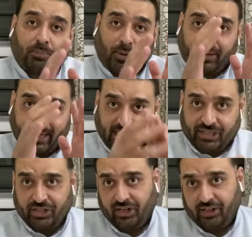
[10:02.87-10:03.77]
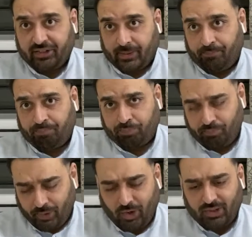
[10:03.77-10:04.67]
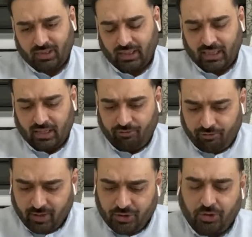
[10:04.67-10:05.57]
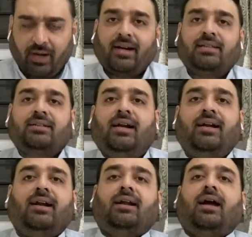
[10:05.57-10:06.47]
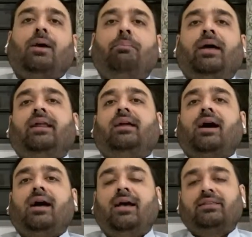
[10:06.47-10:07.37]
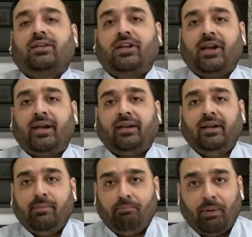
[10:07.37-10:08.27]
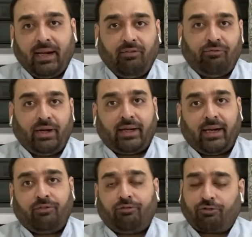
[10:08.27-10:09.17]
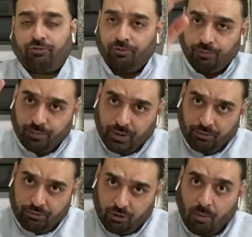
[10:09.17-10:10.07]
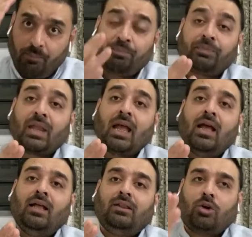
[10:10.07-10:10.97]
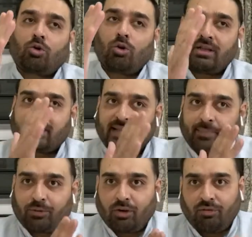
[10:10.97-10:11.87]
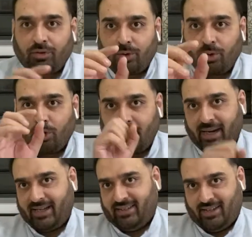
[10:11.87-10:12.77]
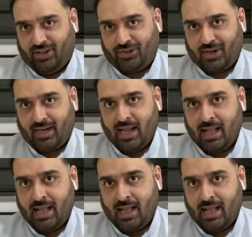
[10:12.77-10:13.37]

protectionism, because one should understand that America has greatly benefited from the concept of globalization.